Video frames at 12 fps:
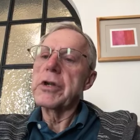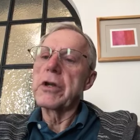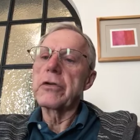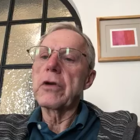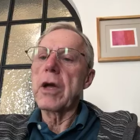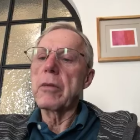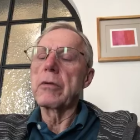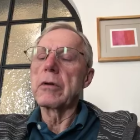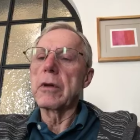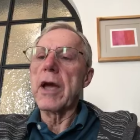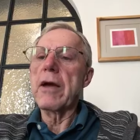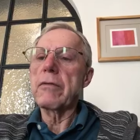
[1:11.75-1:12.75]

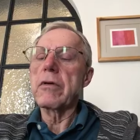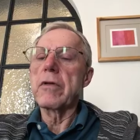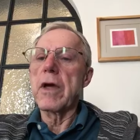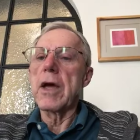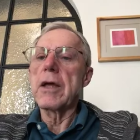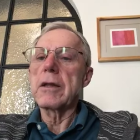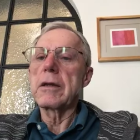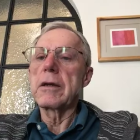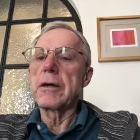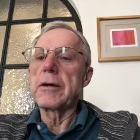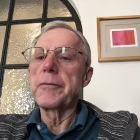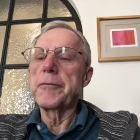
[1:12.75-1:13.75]
disabled after that.
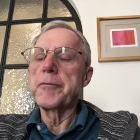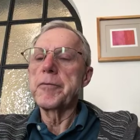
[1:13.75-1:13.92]
Uh,